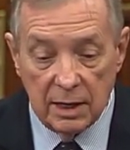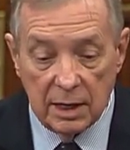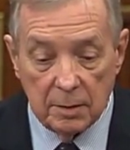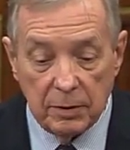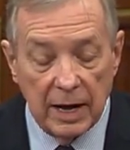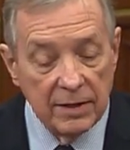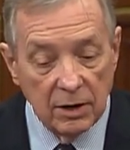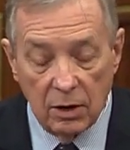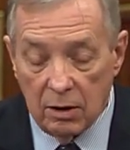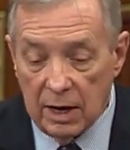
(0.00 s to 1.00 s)
and apply the
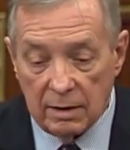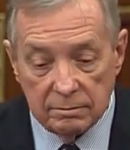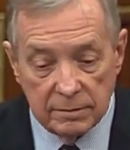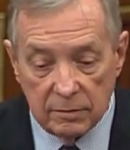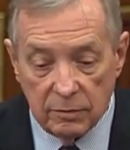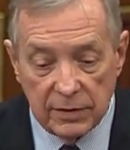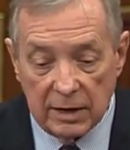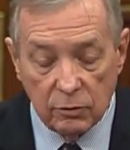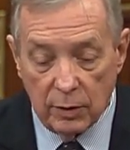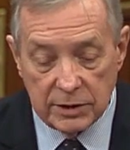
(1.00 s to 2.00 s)
law
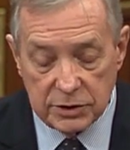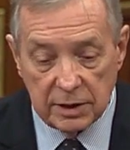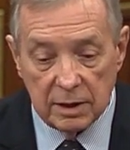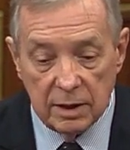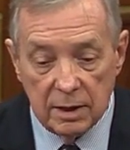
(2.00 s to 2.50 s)
without question.